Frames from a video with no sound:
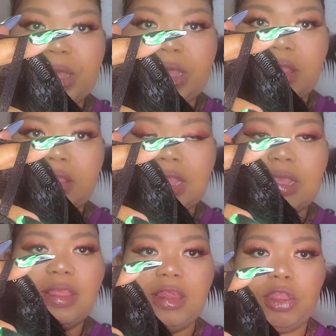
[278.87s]
bands, I
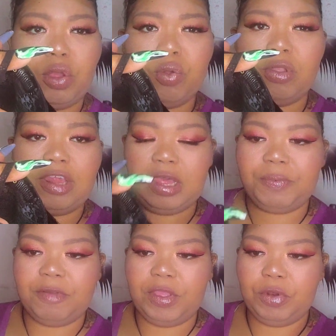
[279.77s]
guess, just to hold the shape
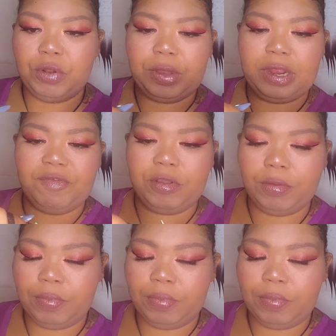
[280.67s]
of the unit or whatever.